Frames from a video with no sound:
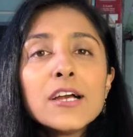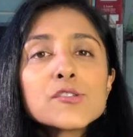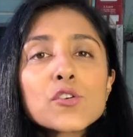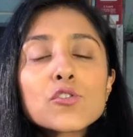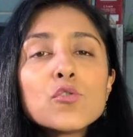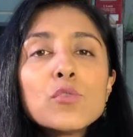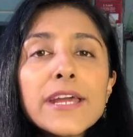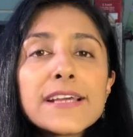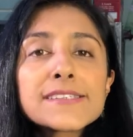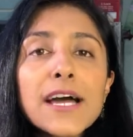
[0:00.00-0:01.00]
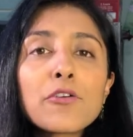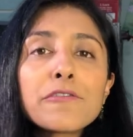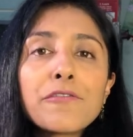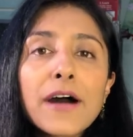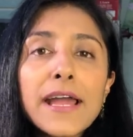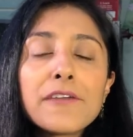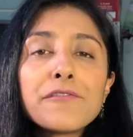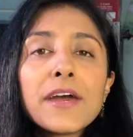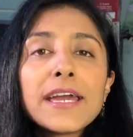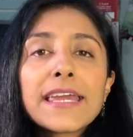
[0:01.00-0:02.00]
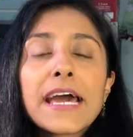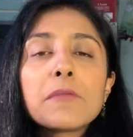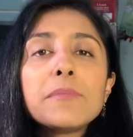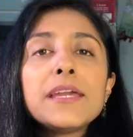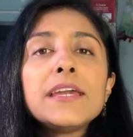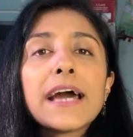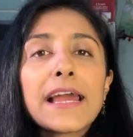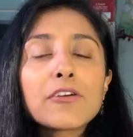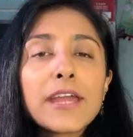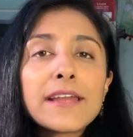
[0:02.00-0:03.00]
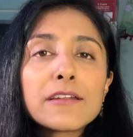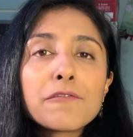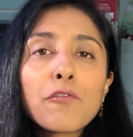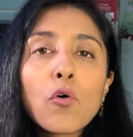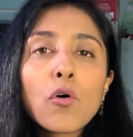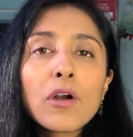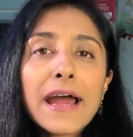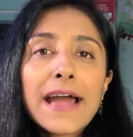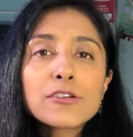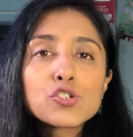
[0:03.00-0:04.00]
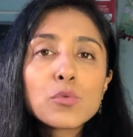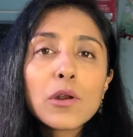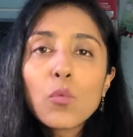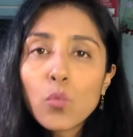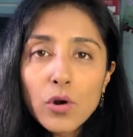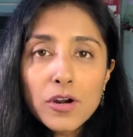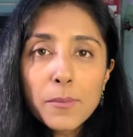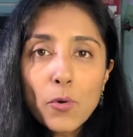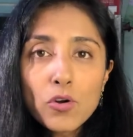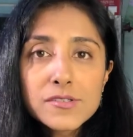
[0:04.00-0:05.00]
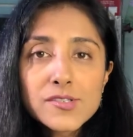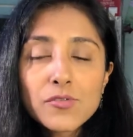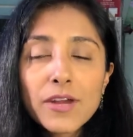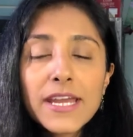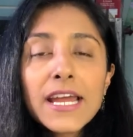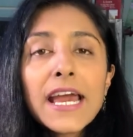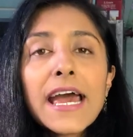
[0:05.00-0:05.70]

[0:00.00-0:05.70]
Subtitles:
So 2 days out of five can be allocated for actual workbooks, right?